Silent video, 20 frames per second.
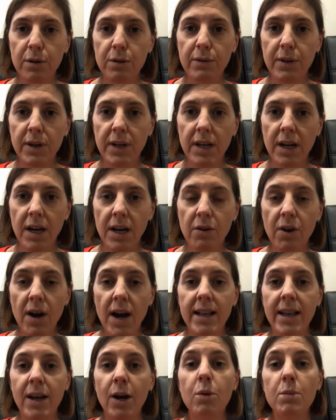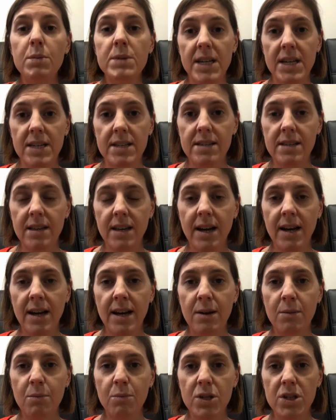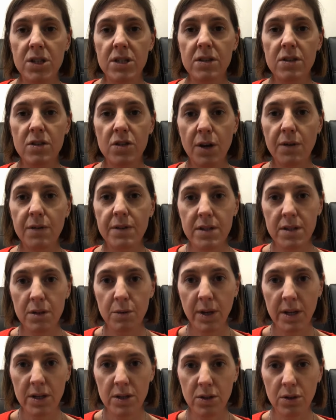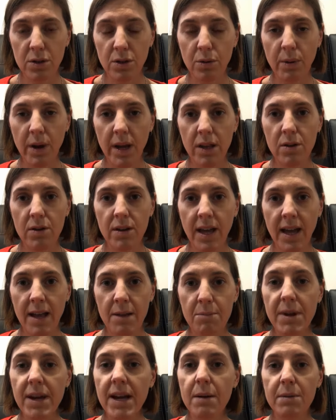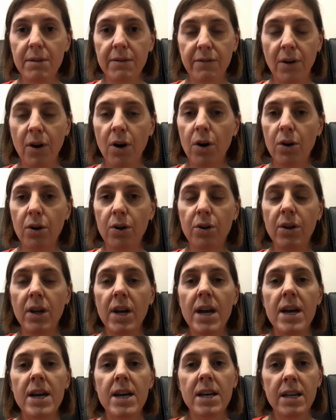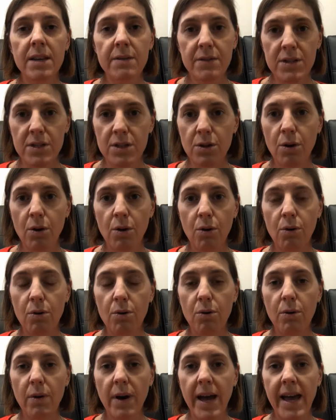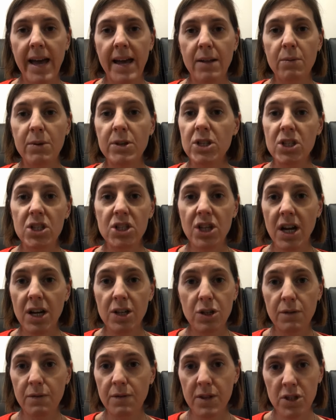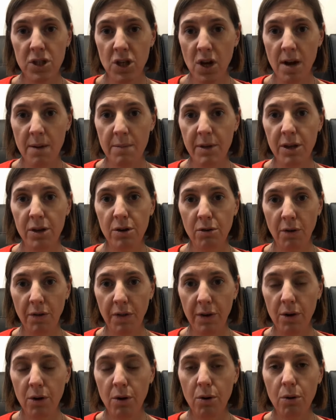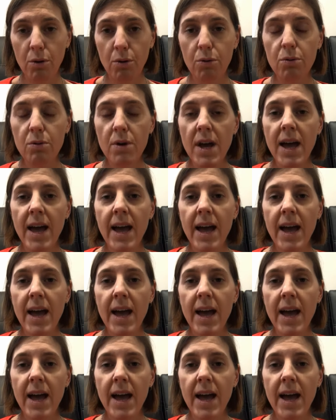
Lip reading: of a grant help desk, which is a service that we do where you can pick up the phone, give us a call, and we just charge you for the time that you're on the call.